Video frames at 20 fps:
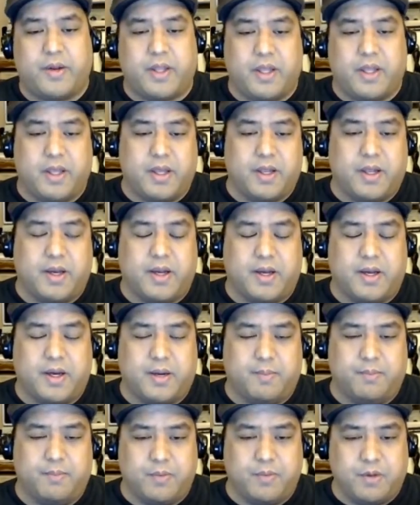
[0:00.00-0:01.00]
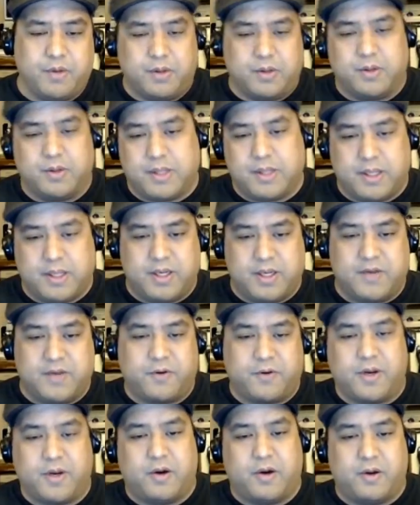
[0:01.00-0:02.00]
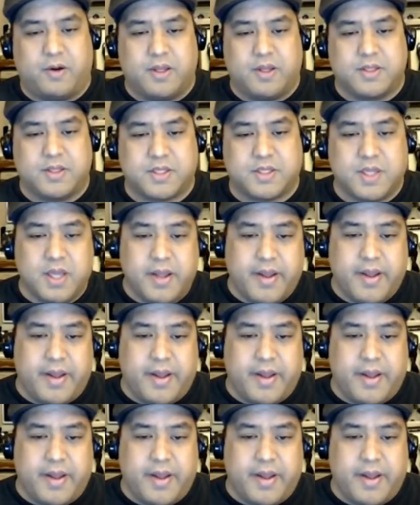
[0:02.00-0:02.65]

in different areas,